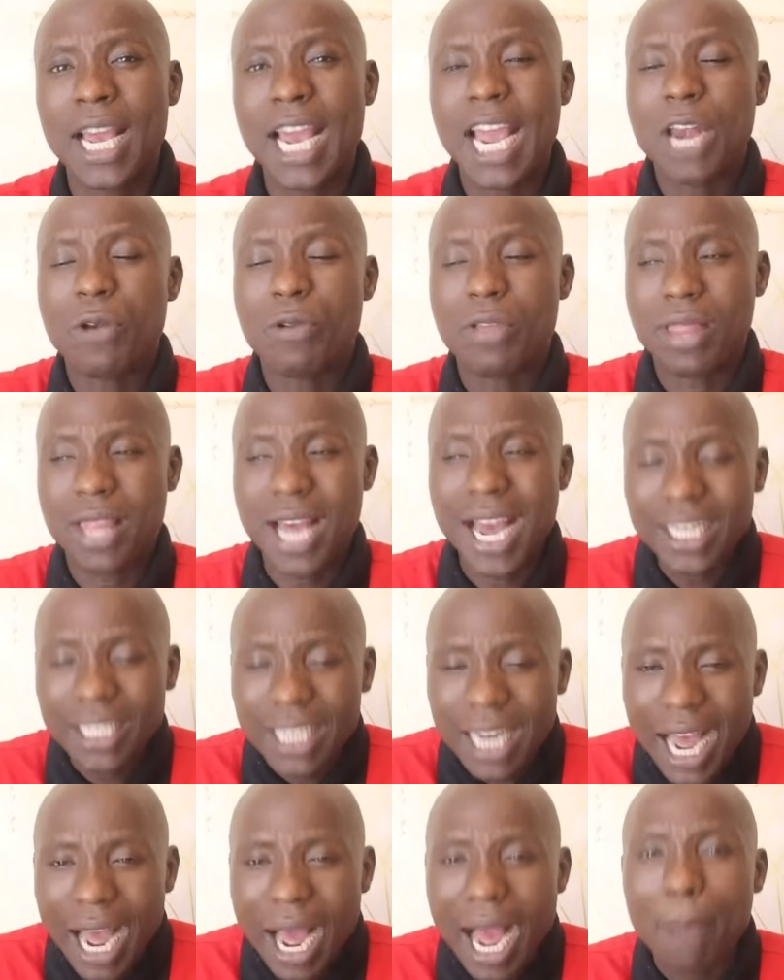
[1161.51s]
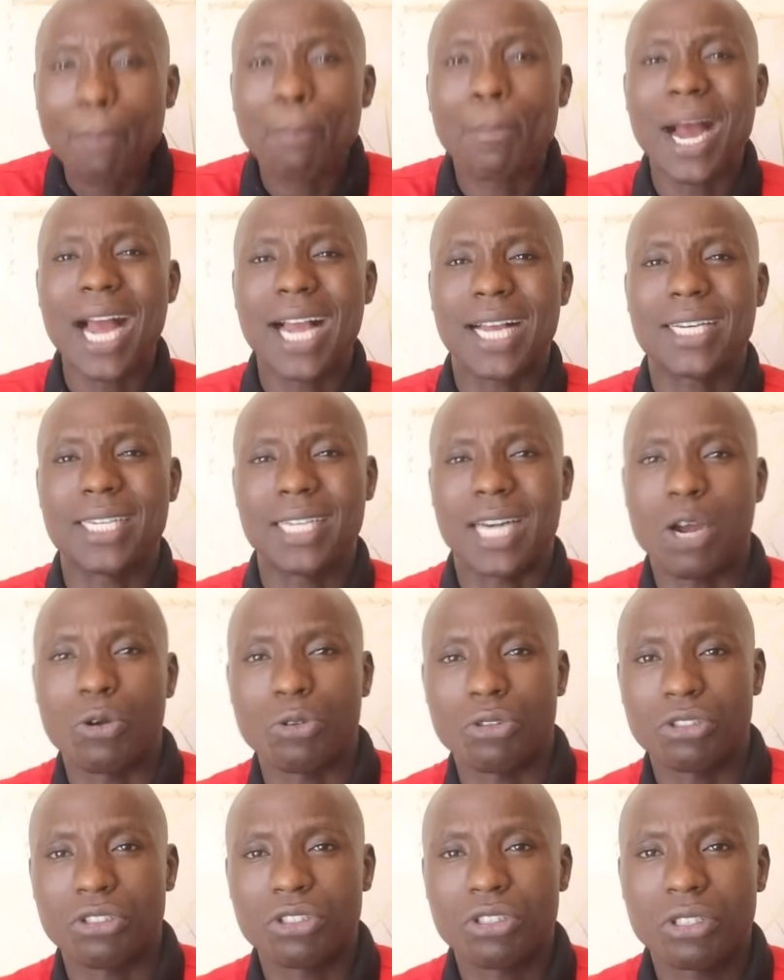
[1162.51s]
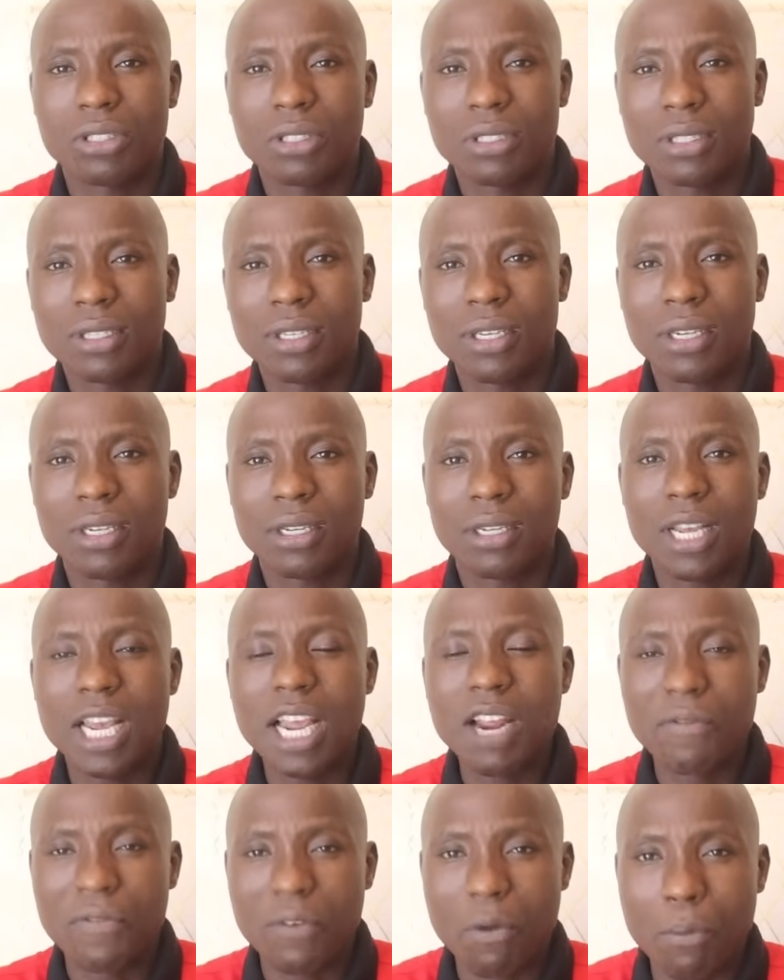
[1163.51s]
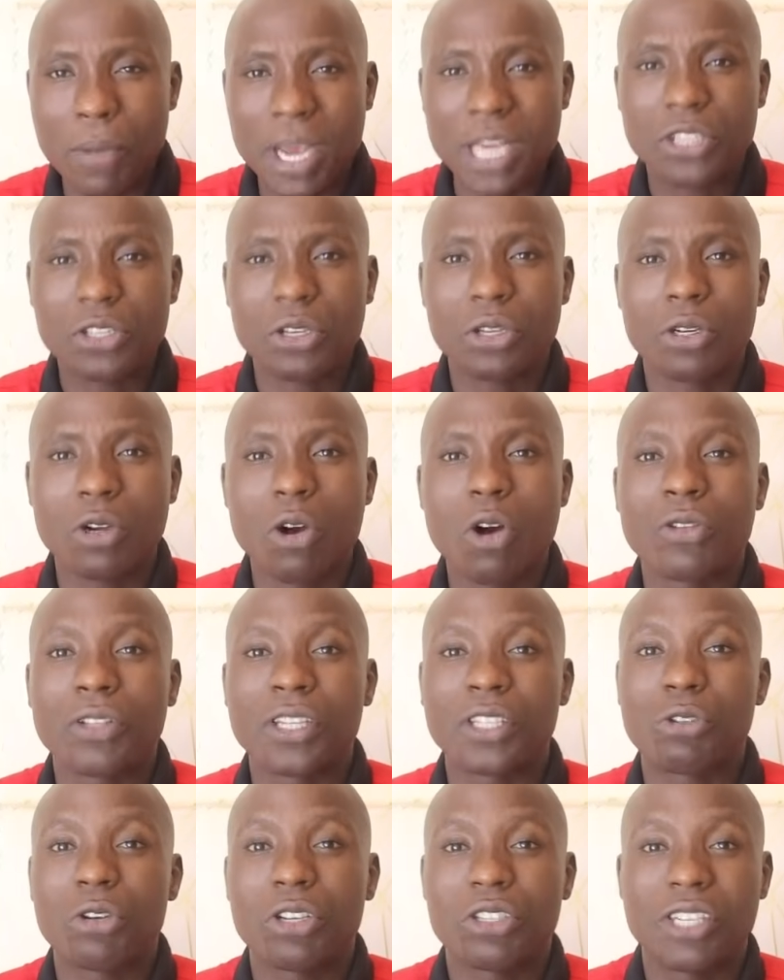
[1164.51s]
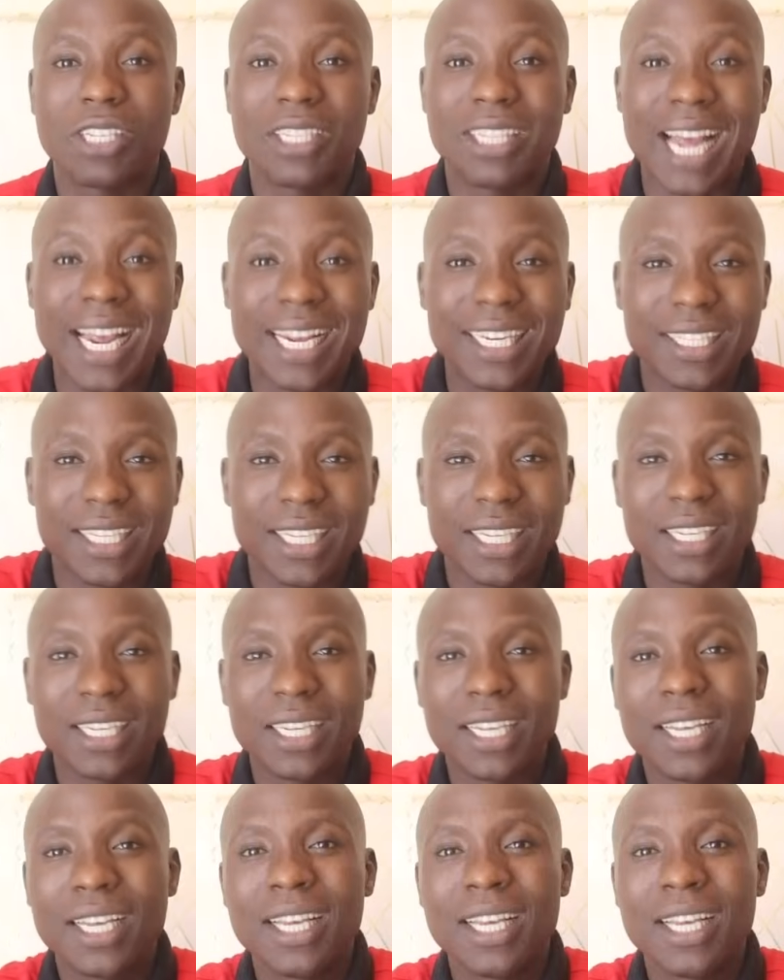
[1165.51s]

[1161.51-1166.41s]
And with that background information on the situation in Haiti,